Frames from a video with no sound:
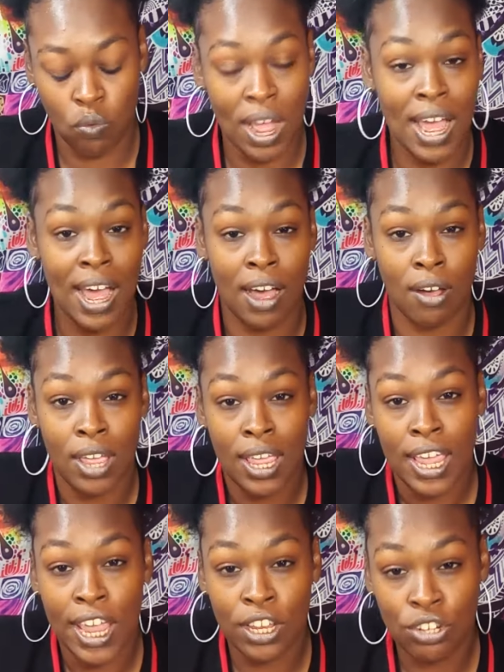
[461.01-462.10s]
Wow.
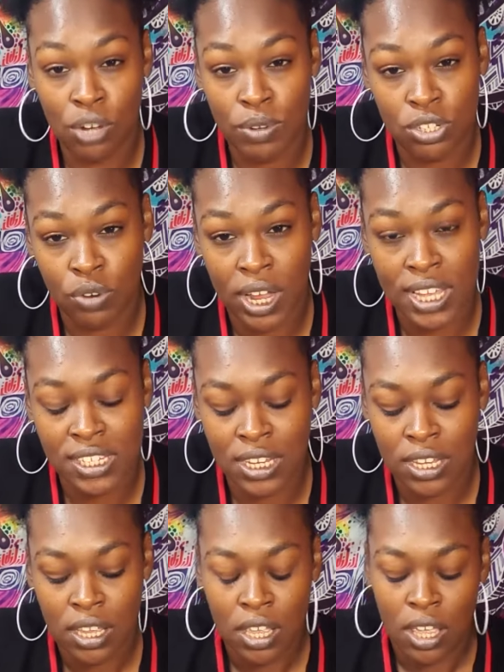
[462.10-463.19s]
And you know what's
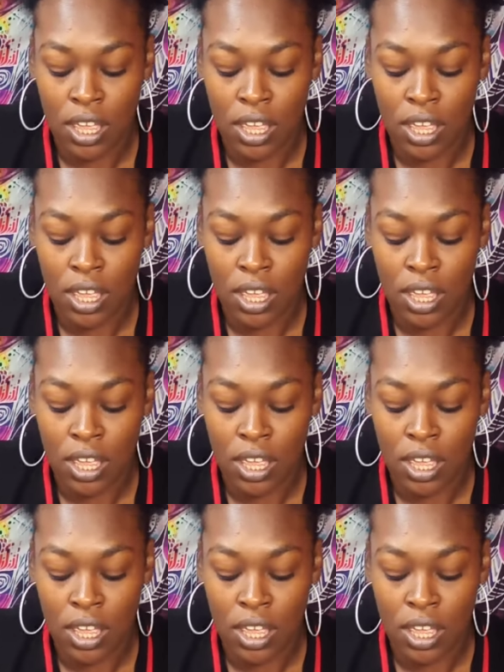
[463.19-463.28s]
crazy?